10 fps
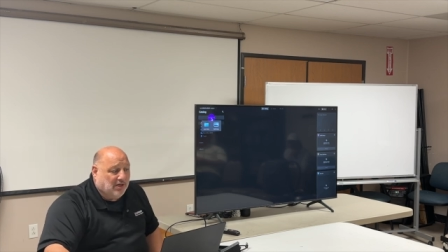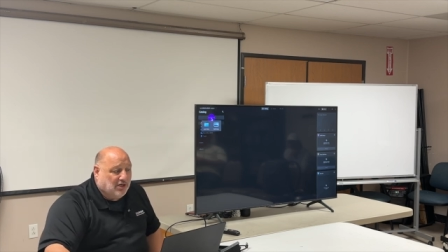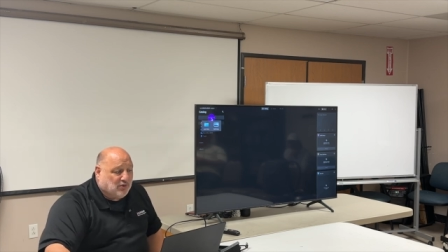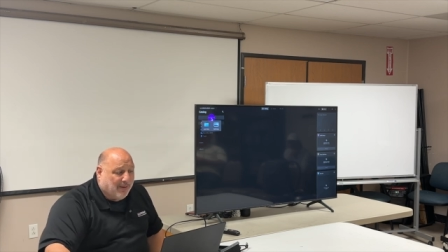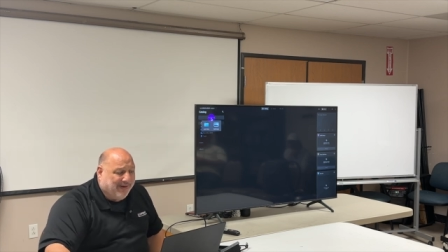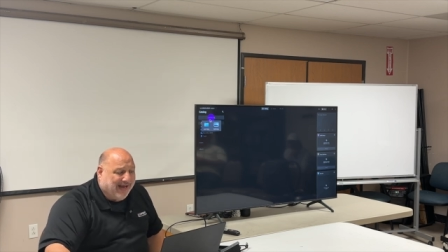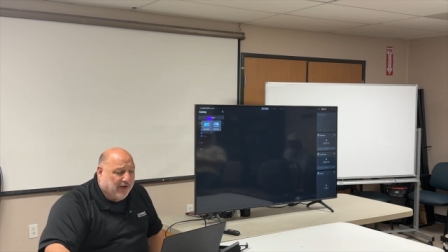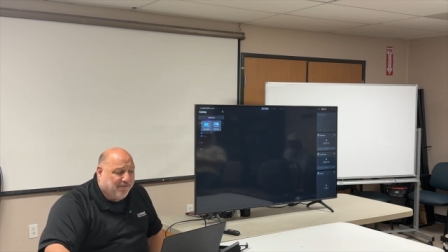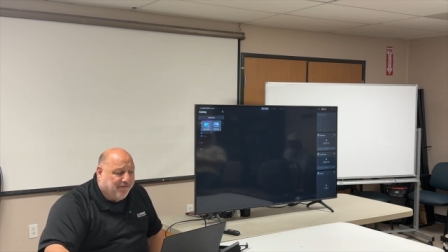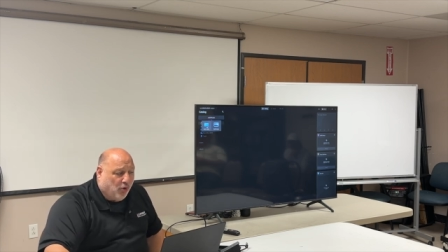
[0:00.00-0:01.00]
So I'm going to add
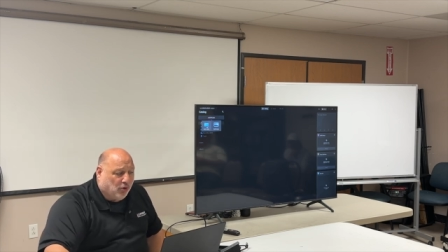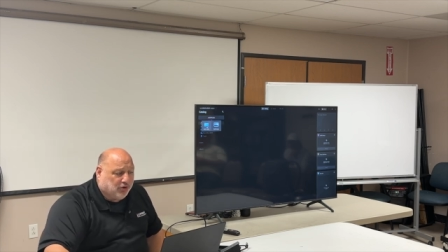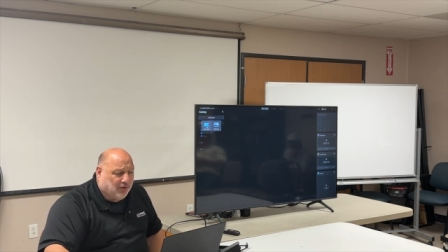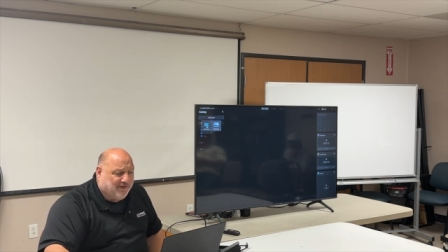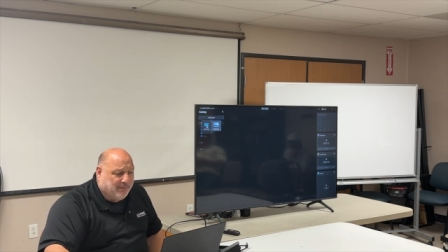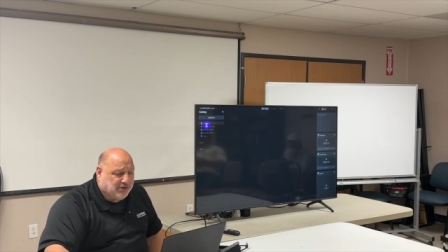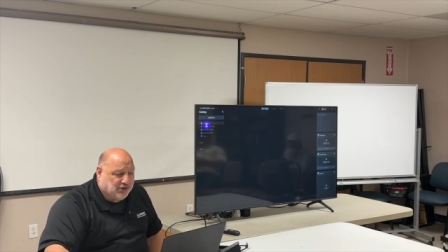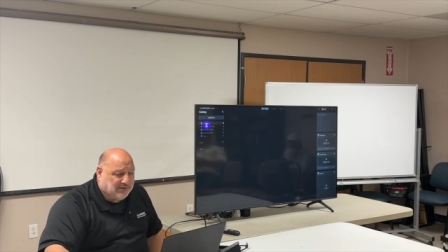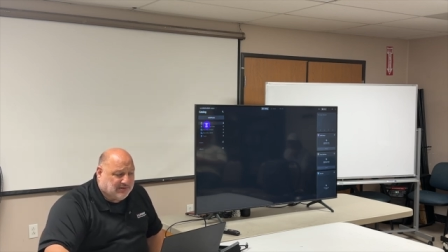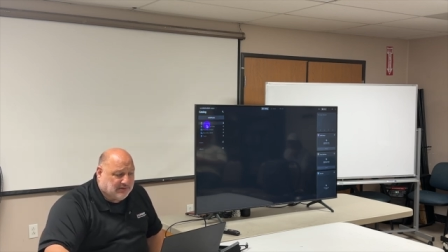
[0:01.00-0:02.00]
a folder of
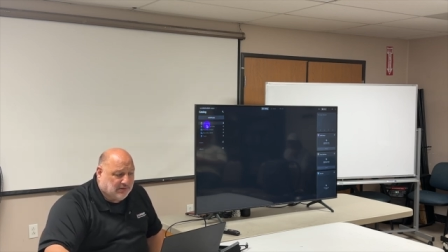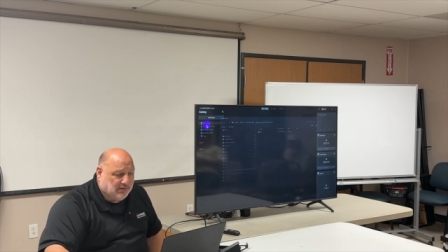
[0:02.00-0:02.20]
images,